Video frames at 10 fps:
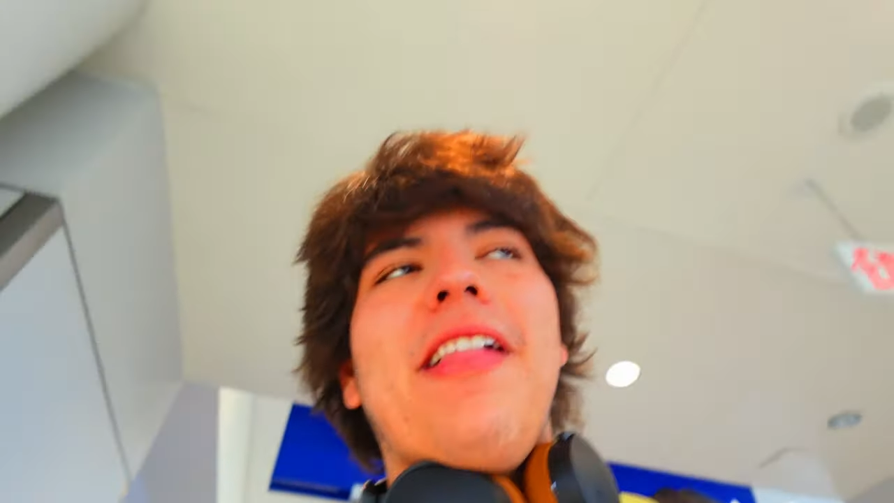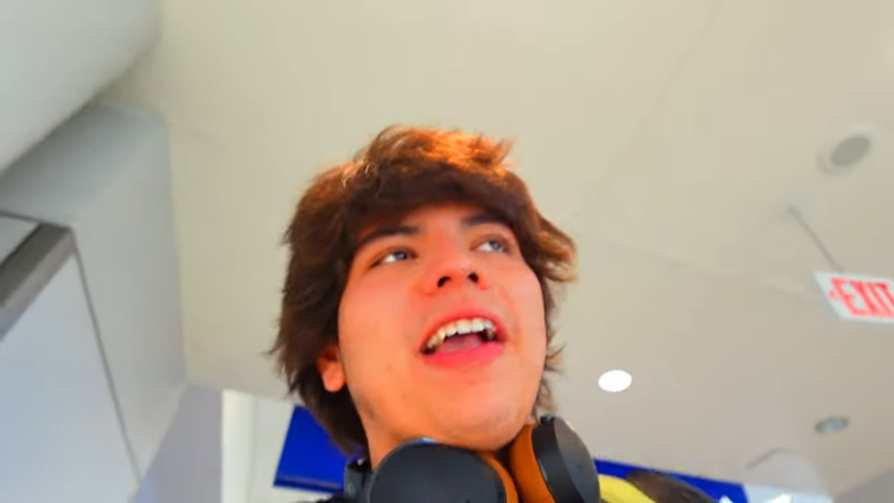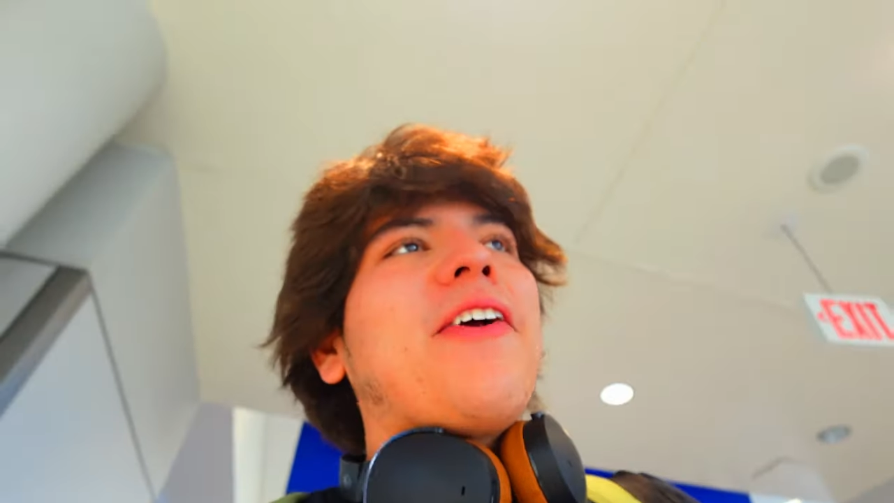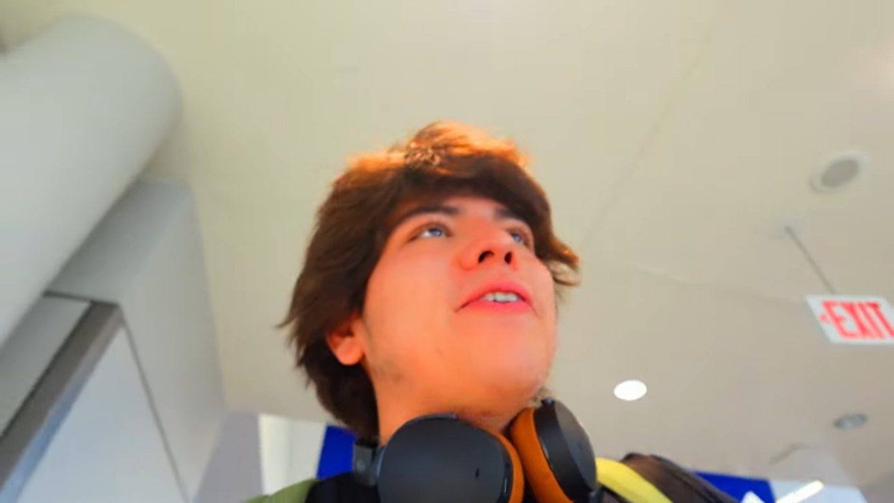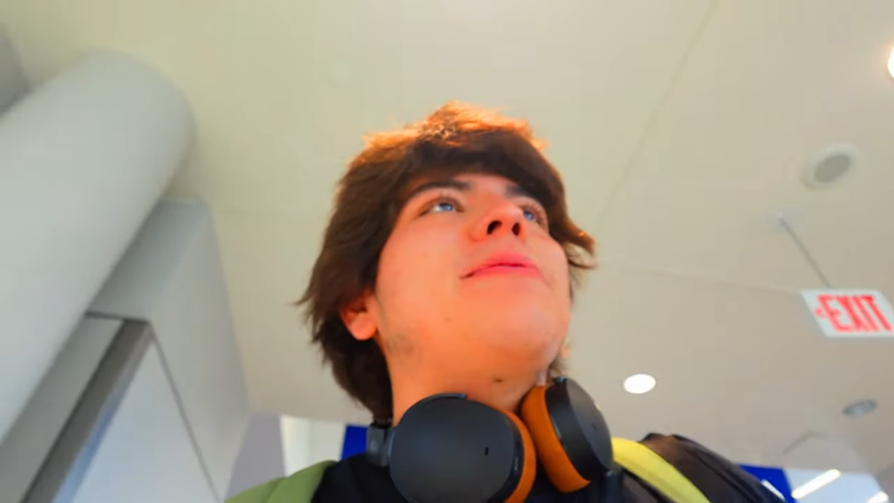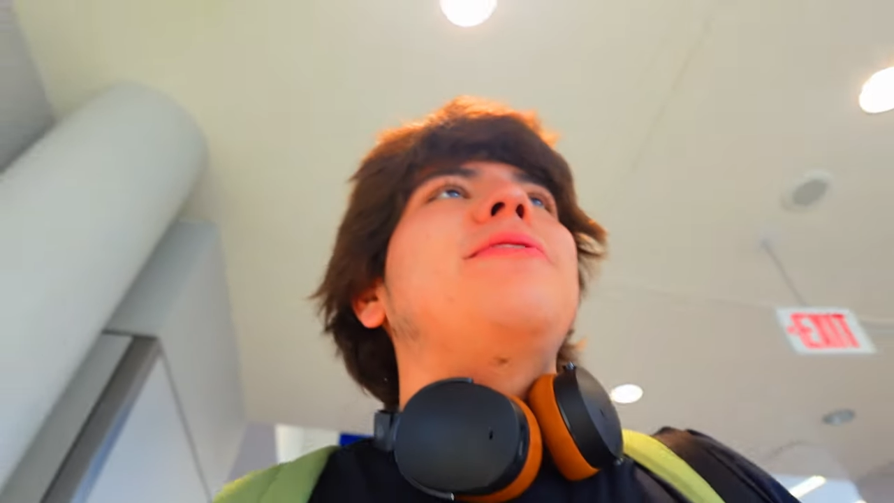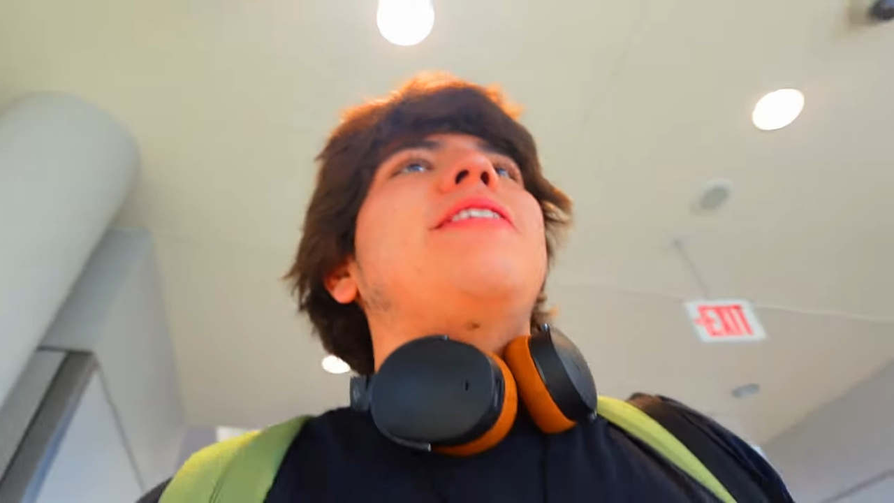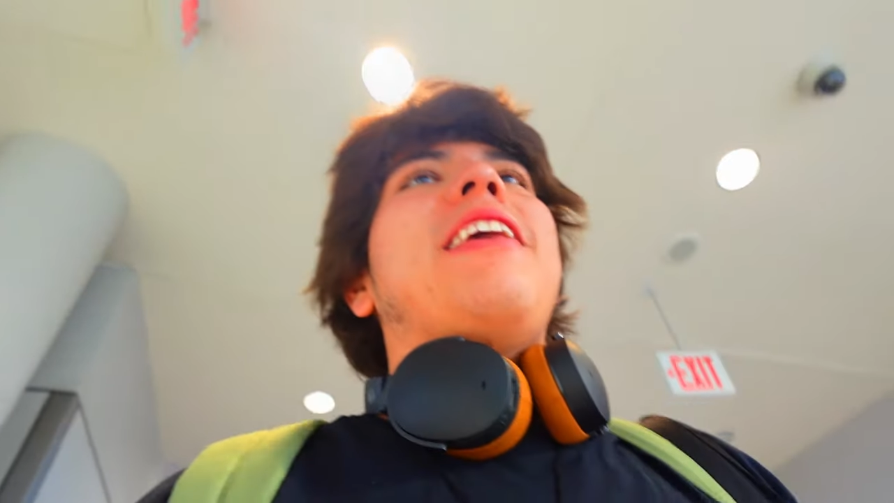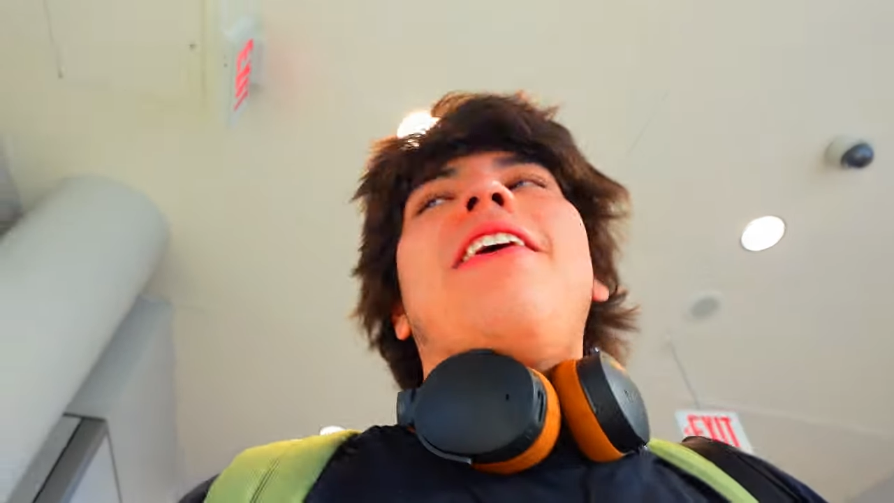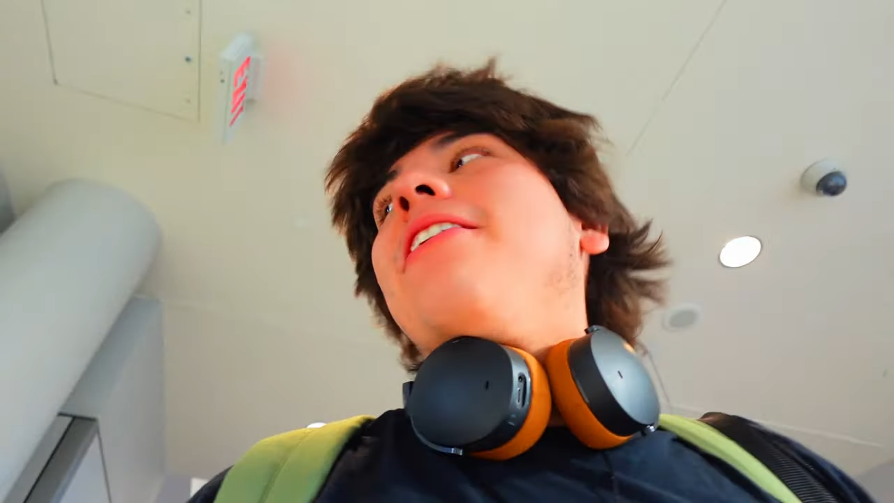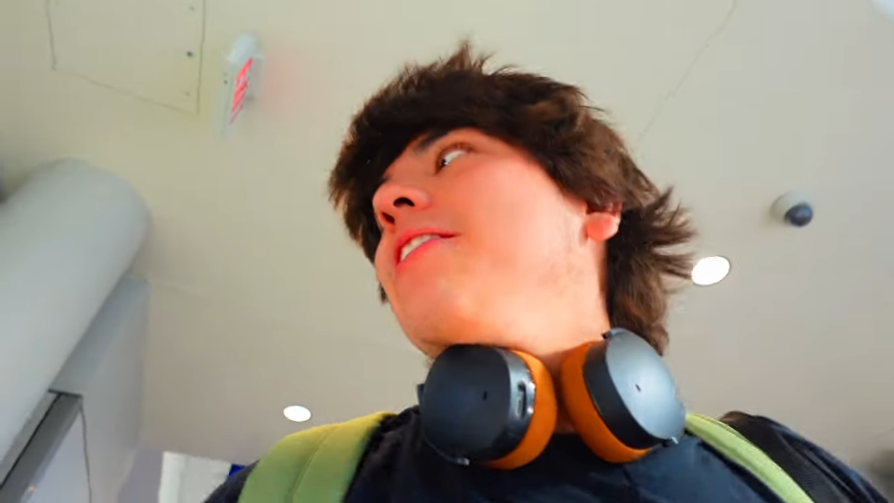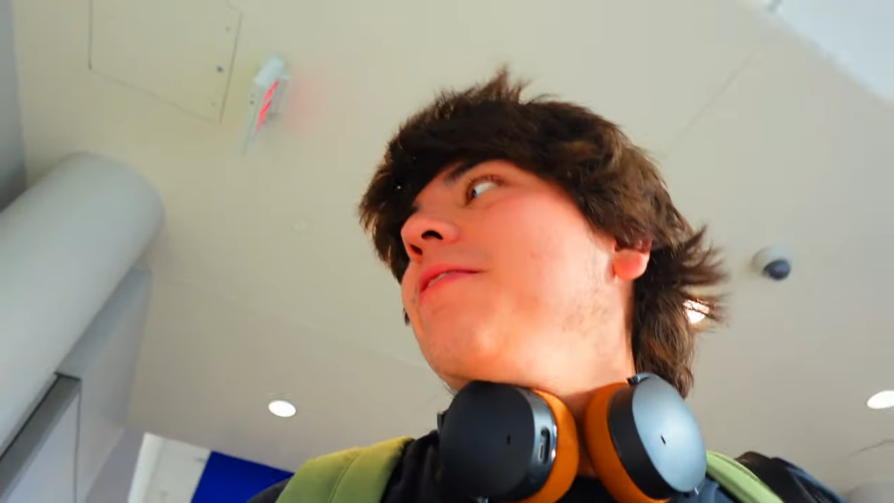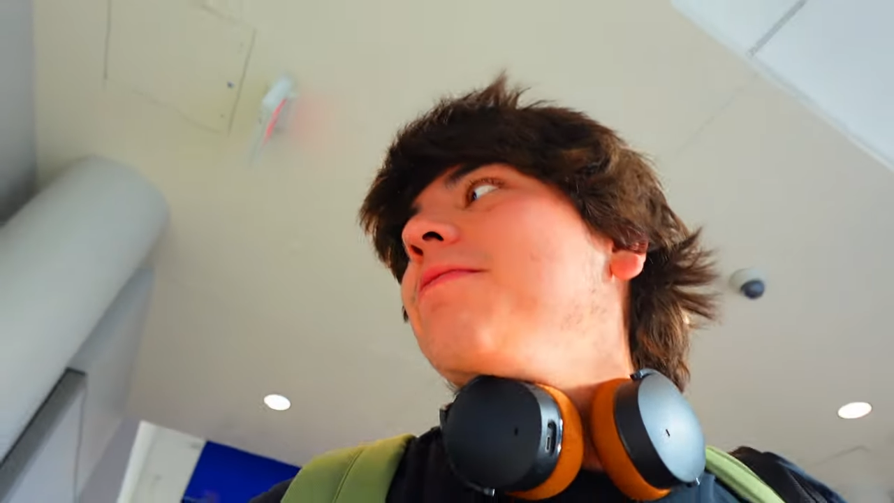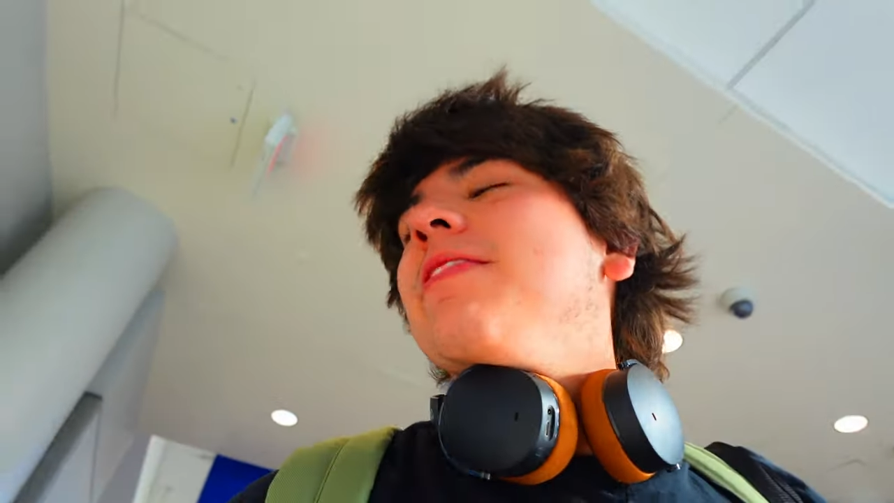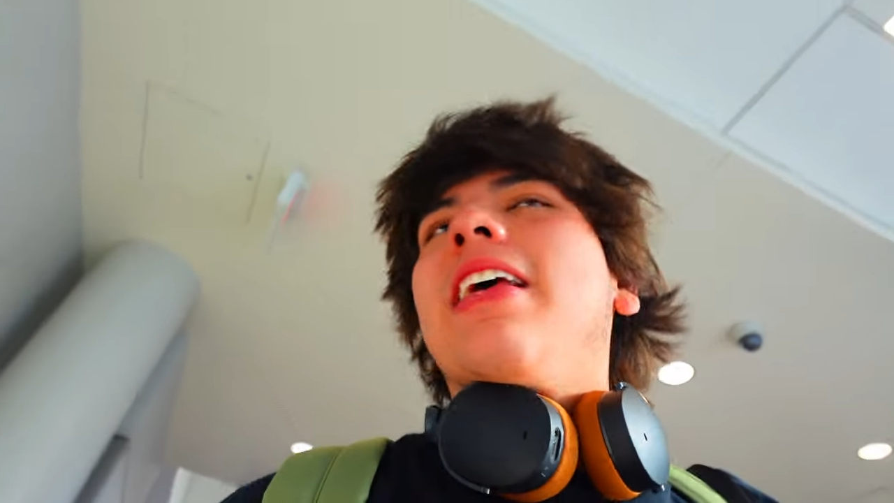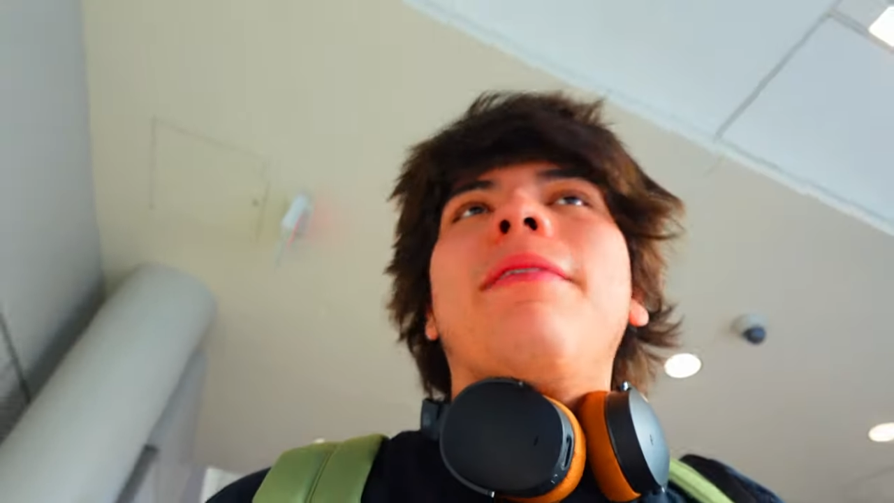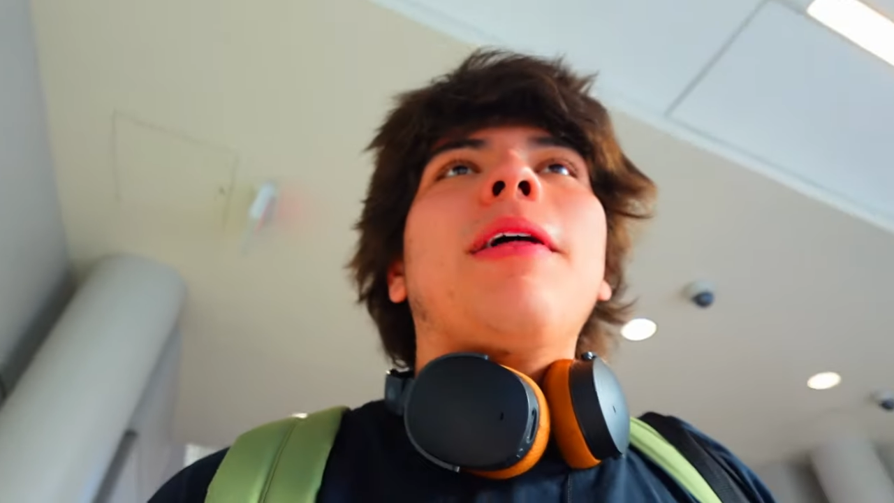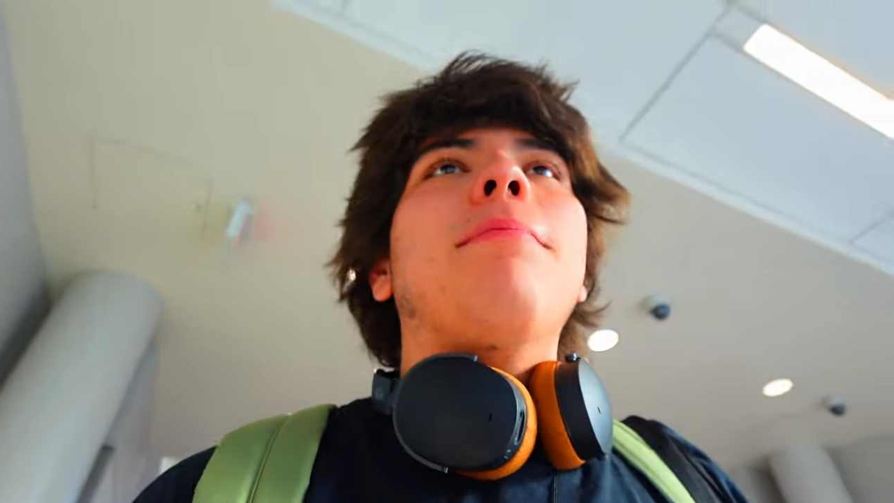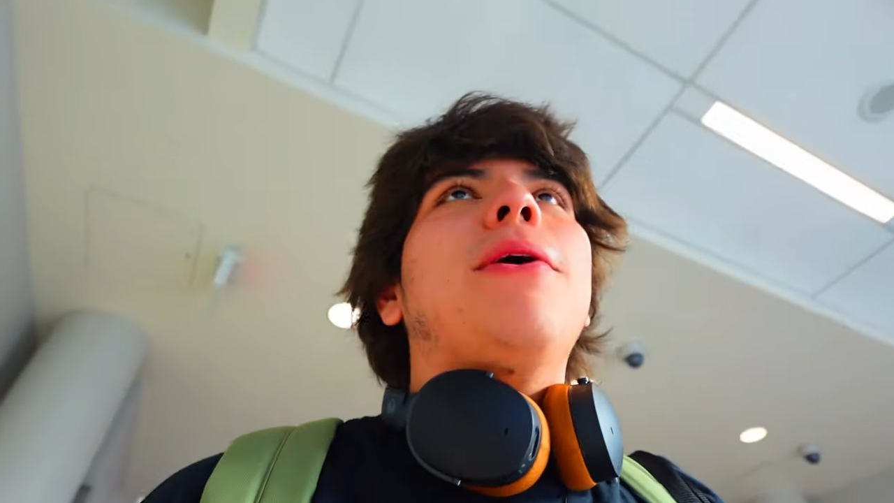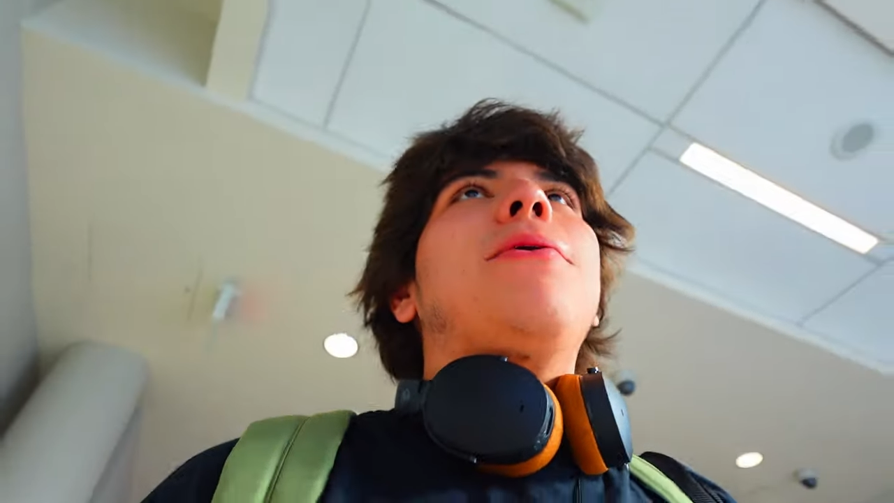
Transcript: I go up to the counter, I'm like, bro,